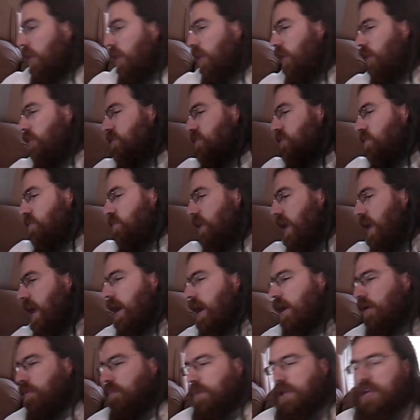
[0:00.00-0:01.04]
All right, so
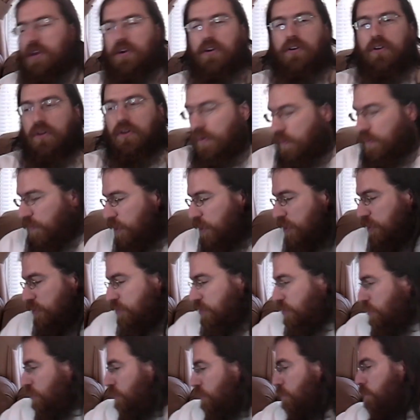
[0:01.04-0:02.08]
now we are going
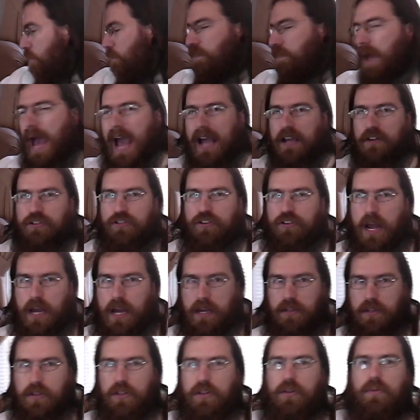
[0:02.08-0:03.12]
to
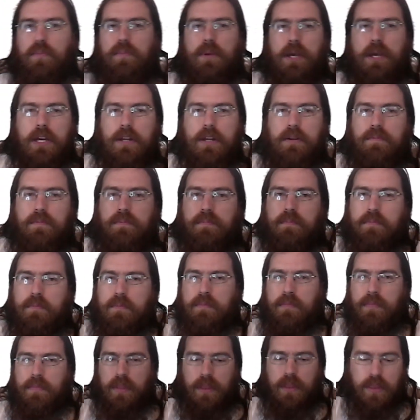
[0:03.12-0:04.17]
backtrack a little bit.
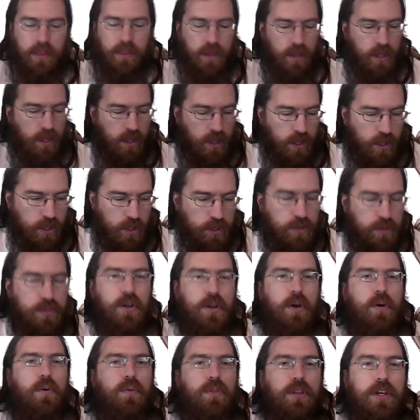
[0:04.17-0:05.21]

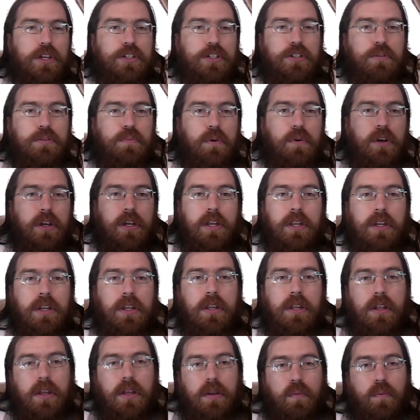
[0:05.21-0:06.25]
So this
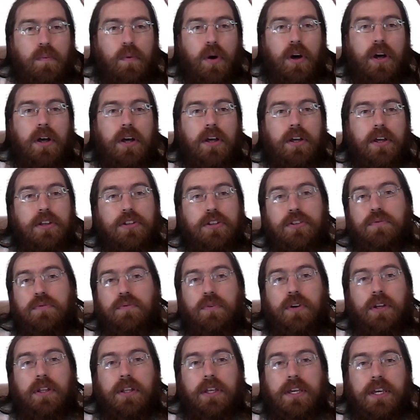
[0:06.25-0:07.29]
one was
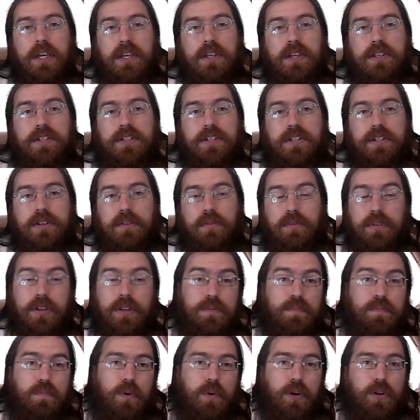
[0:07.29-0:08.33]
released, the
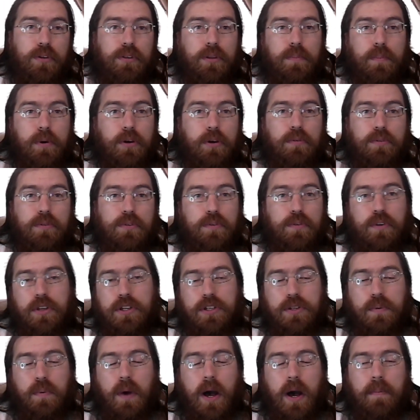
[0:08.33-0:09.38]
book was
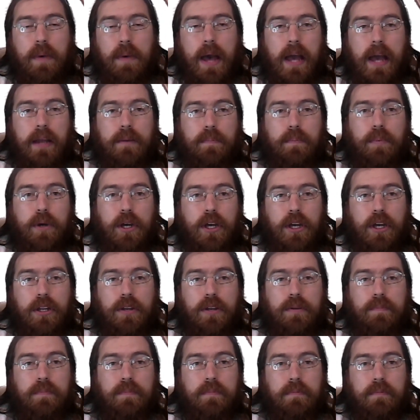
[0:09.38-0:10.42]
released a while back,
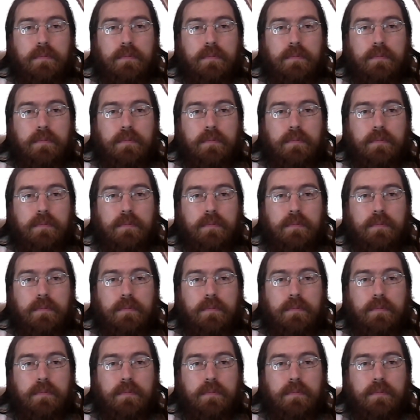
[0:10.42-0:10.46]
but